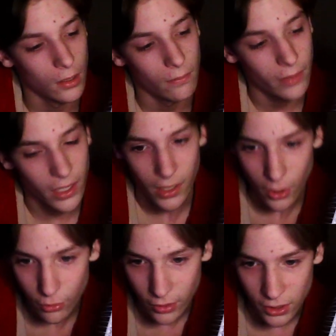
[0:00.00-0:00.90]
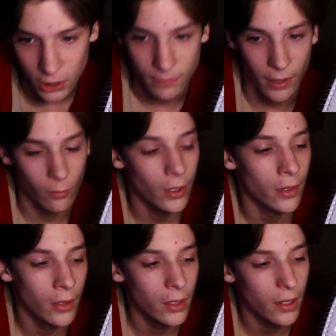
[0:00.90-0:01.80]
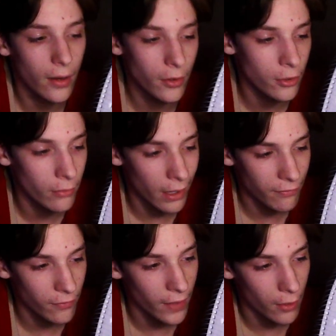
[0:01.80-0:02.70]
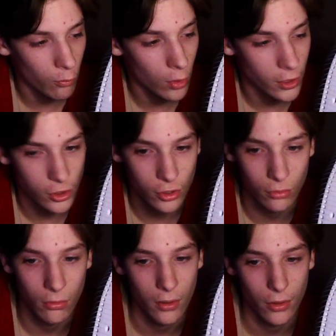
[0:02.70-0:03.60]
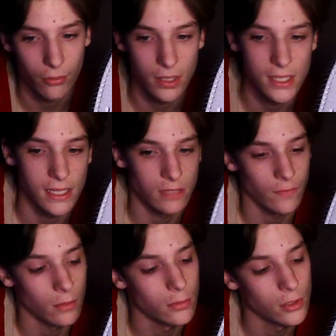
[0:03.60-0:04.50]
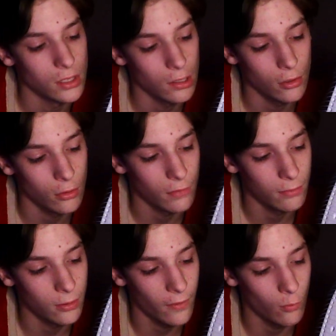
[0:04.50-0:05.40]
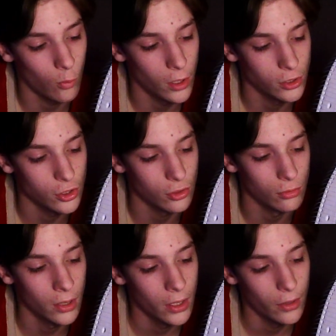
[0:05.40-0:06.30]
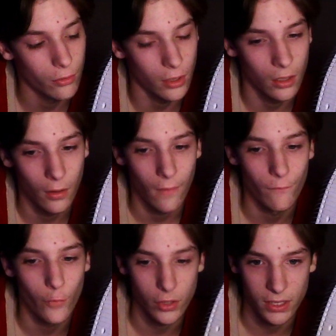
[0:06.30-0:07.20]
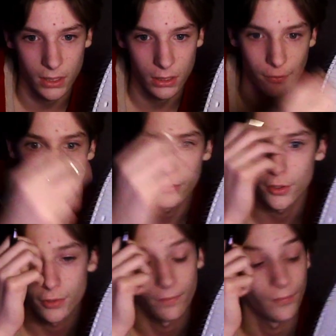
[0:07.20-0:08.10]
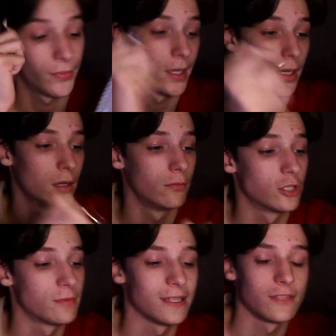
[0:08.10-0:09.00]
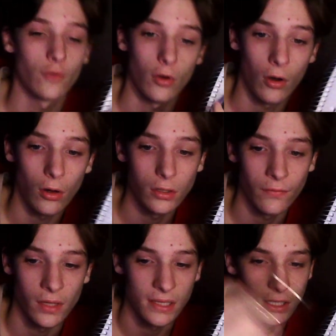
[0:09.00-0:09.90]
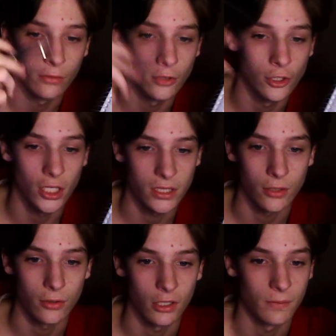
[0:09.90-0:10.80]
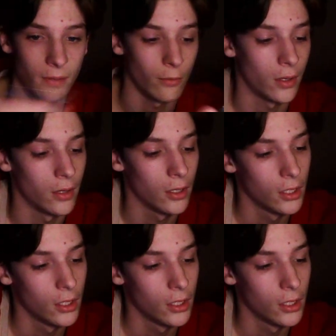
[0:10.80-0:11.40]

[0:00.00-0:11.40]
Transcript: But it increases by 1. Here you would have to find 1, 2, 3 sets of numbers. Here you have to find 1, 2, 3, 4 sets of numbers. Which means for all of these, it would just increase by 1.